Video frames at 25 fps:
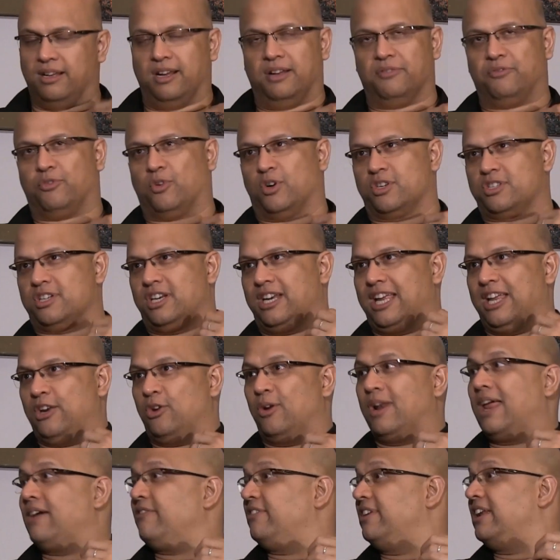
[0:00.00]
Unfortunately, I
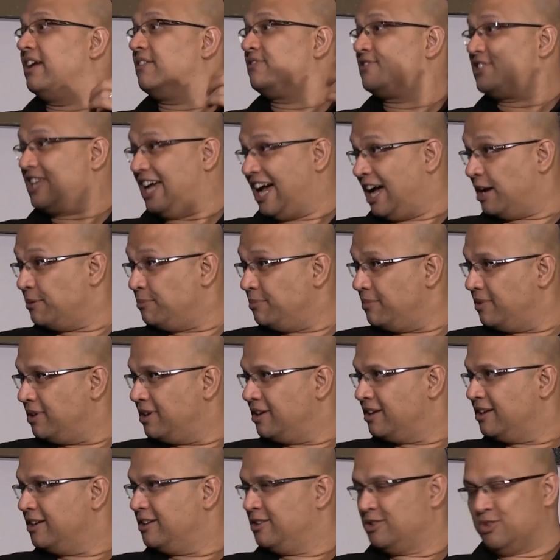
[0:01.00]
don't have enough time
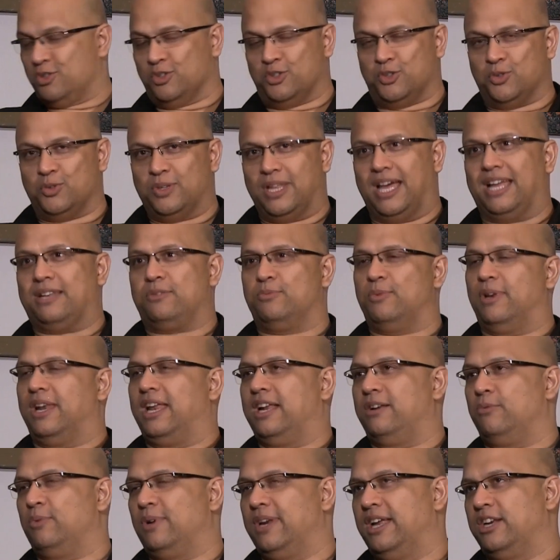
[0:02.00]
to do that
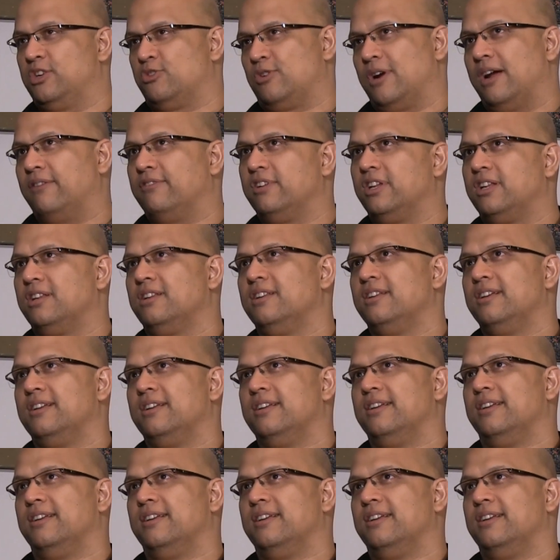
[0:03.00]
when I travel.